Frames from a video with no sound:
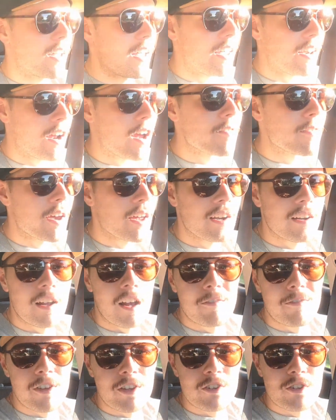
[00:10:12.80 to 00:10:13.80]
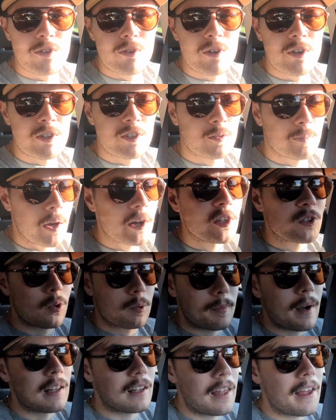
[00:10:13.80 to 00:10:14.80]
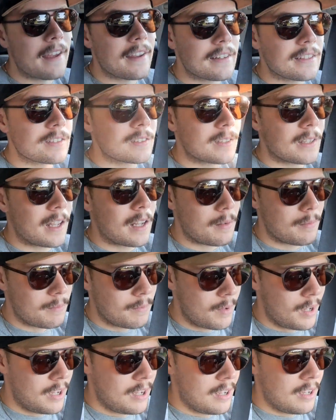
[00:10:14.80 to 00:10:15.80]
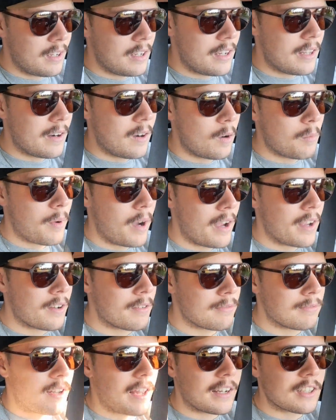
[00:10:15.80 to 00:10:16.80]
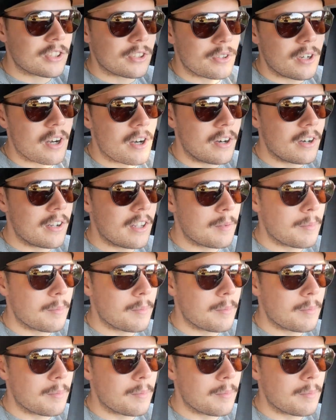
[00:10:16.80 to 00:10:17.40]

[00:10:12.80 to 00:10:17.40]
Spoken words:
And I've had enough injuries, especially with my legs and, my flexor area,